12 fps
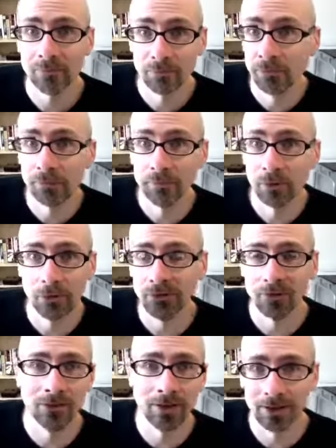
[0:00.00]
more
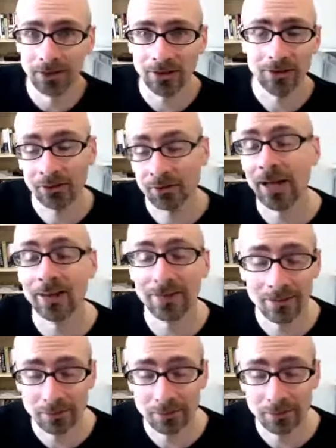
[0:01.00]
so than a threat.